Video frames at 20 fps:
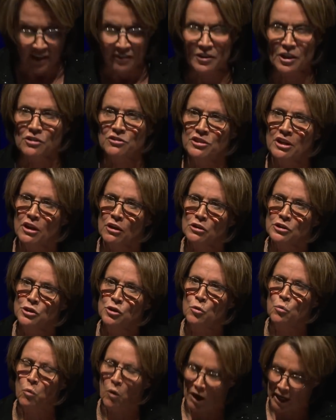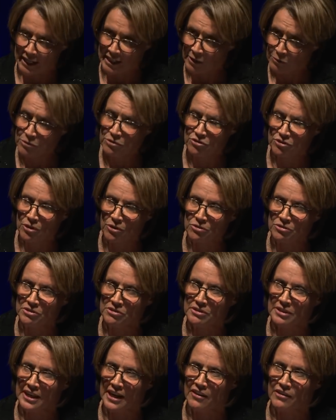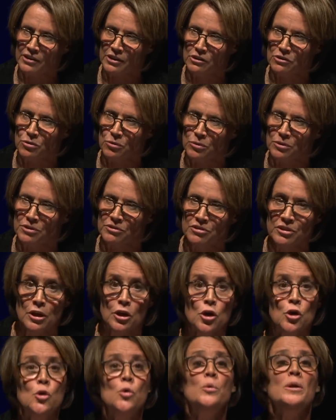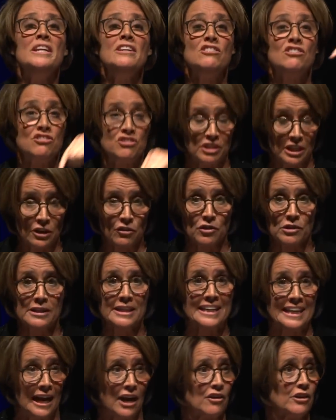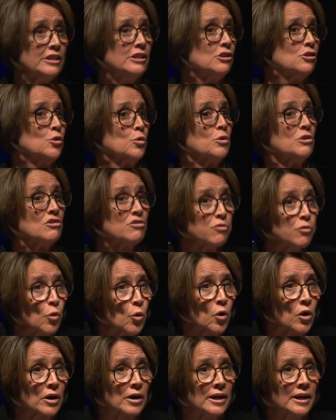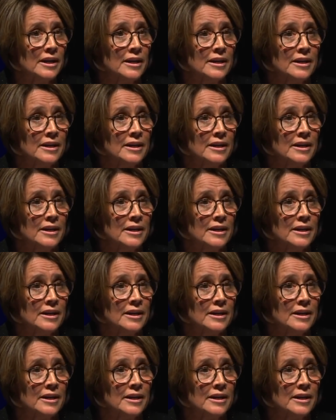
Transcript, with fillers: they'll tell you why he was chosen to carry the torch, who he's secretly carrying the torch for,